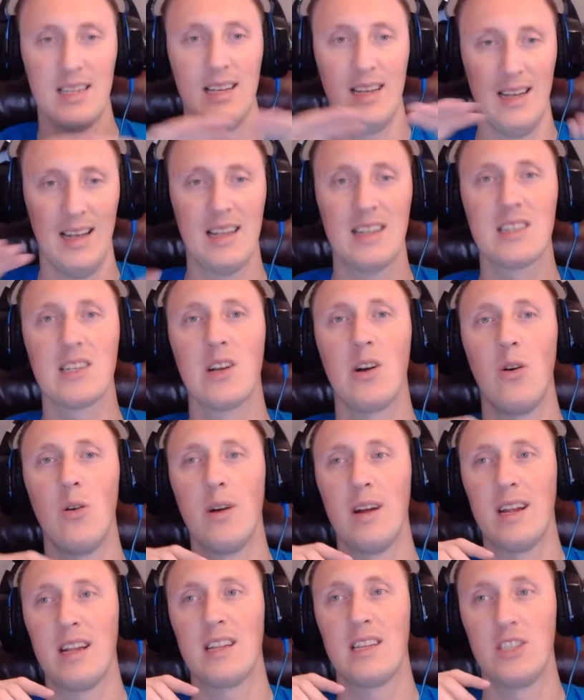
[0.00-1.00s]
It's
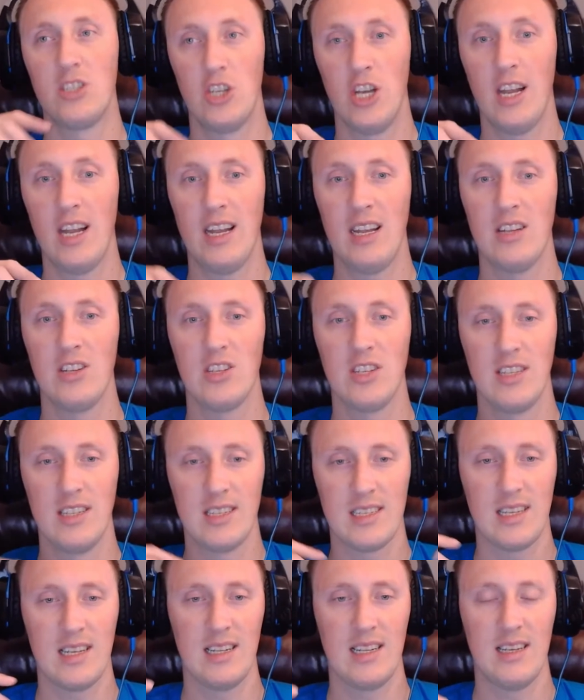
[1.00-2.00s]
going to change, and
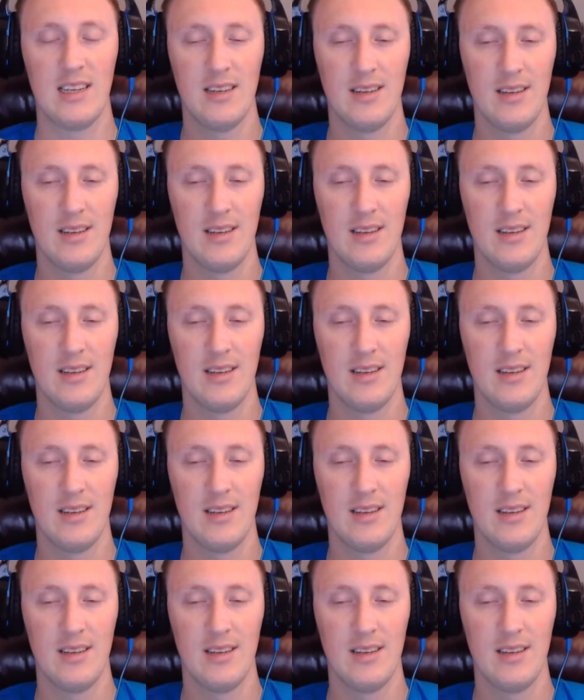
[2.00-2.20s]
it's going to